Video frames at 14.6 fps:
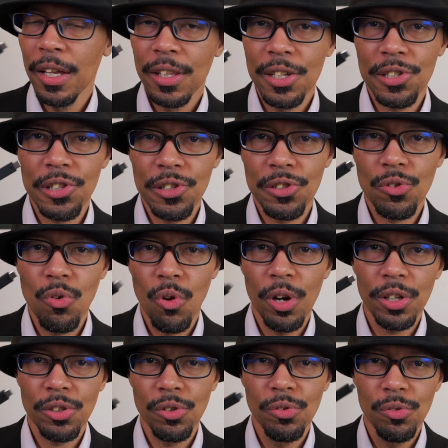this is
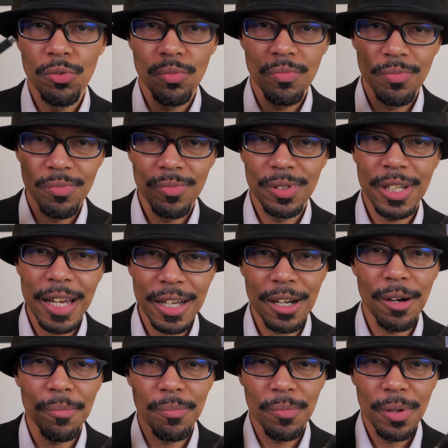going to take
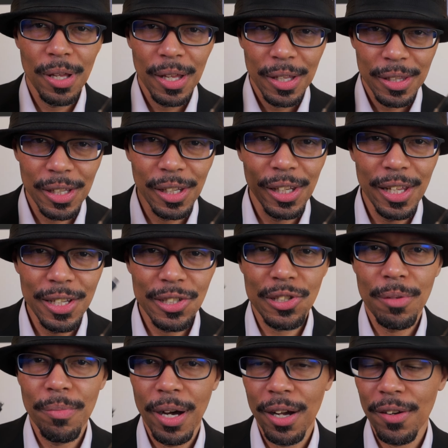up the least
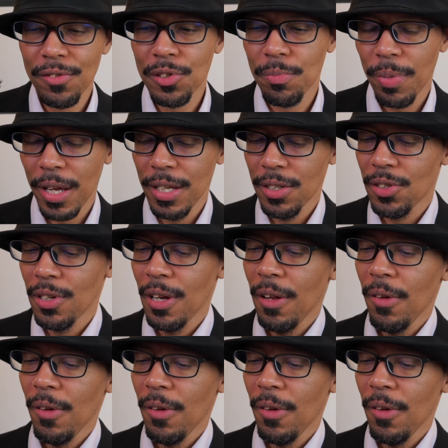amount of space.